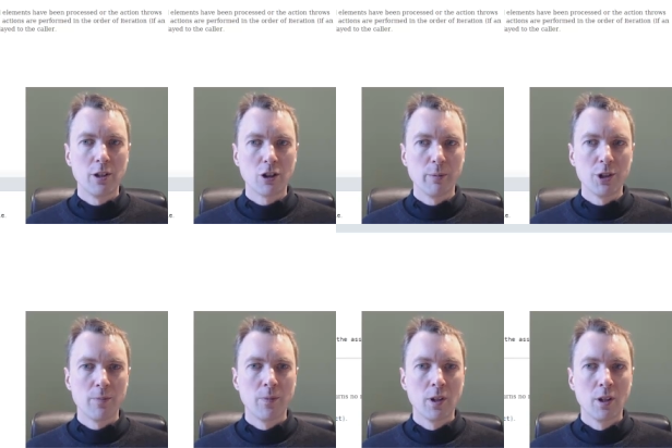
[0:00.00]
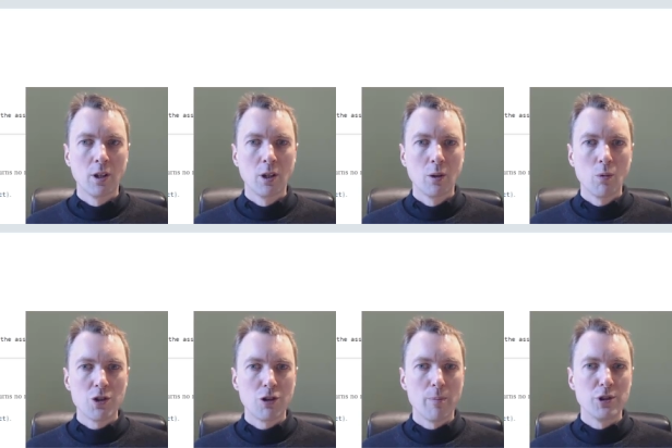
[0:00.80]
argument,
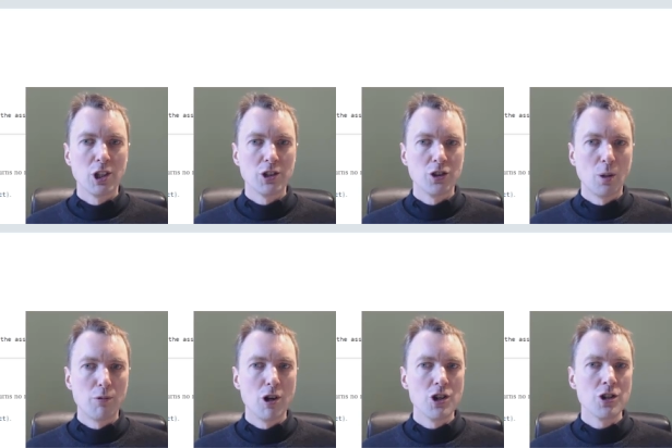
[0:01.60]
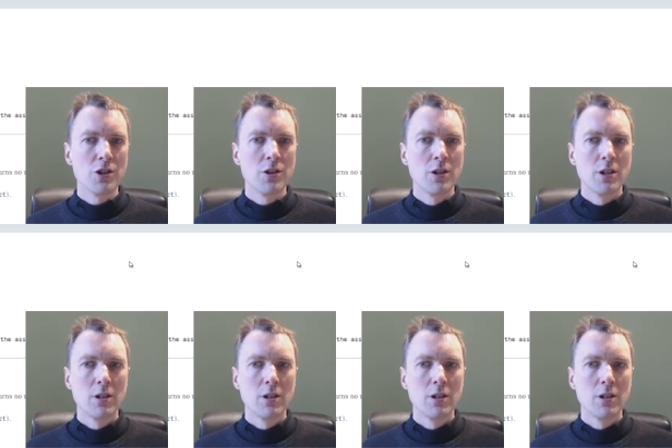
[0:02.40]
which represents an operation